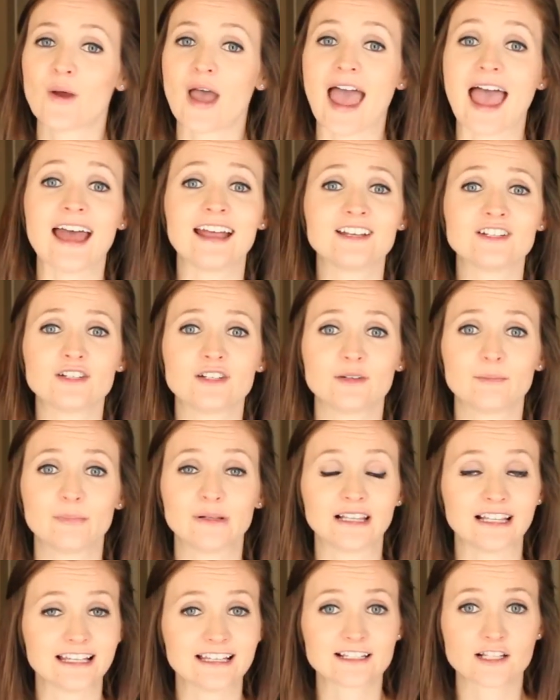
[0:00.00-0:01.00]
And
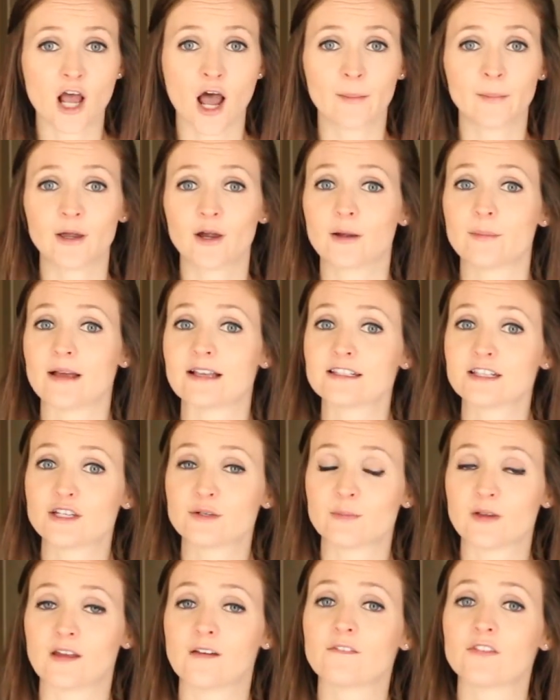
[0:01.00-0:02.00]
please comment or
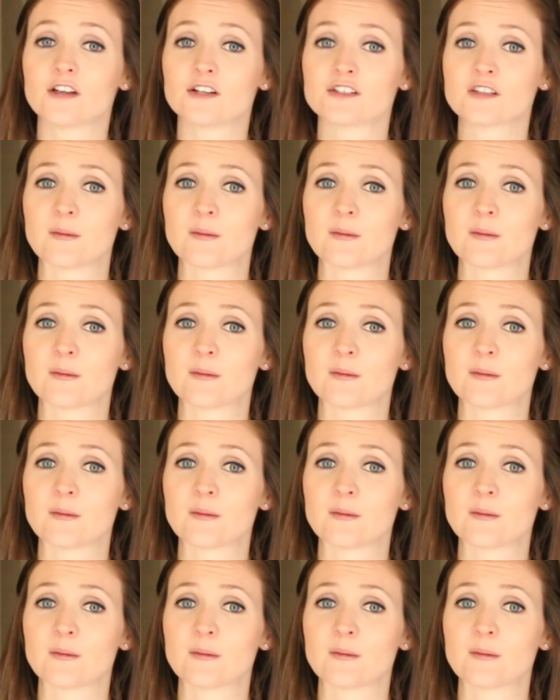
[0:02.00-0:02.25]
message me if there's